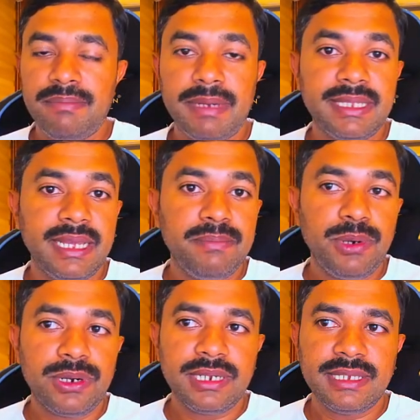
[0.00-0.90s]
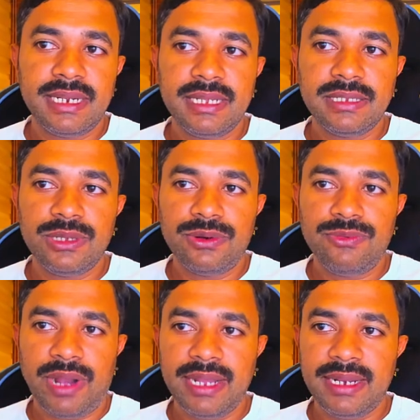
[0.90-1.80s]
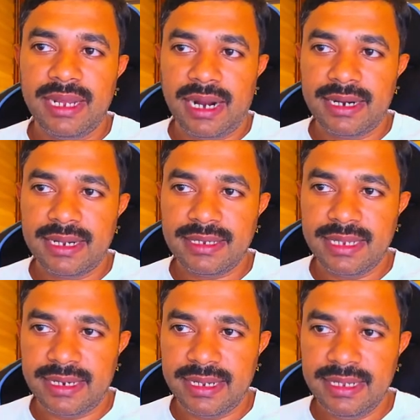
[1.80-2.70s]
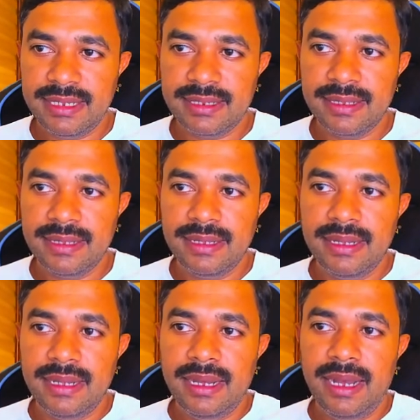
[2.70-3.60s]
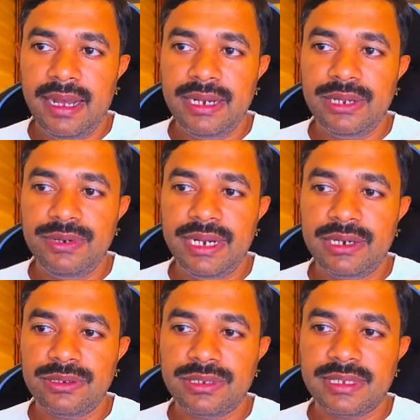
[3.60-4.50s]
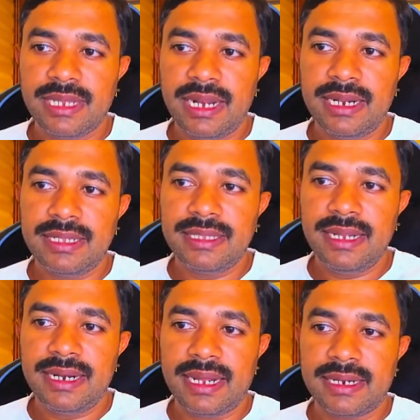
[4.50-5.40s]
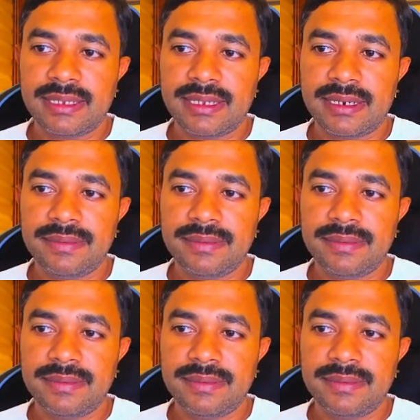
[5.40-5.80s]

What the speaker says: But the important settings you could find under settings, and you need to select the dataset.